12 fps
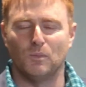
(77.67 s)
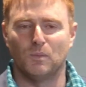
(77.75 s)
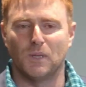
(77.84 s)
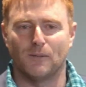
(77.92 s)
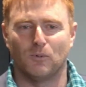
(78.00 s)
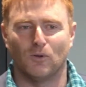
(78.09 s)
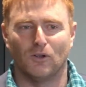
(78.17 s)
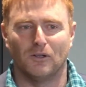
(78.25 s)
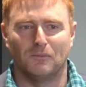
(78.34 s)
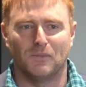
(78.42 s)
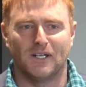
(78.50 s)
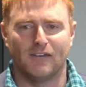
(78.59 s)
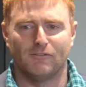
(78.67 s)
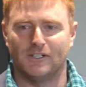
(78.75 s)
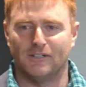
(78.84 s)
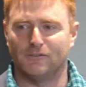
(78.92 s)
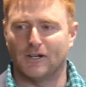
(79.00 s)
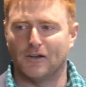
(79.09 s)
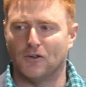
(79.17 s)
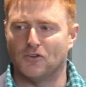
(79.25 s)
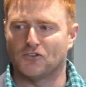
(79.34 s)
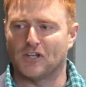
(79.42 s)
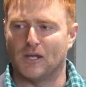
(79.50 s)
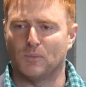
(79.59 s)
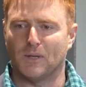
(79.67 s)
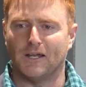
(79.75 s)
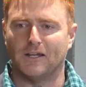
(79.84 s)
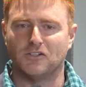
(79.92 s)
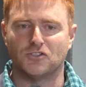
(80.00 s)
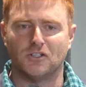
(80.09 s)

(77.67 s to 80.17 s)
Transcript: people and having everyone on the same page.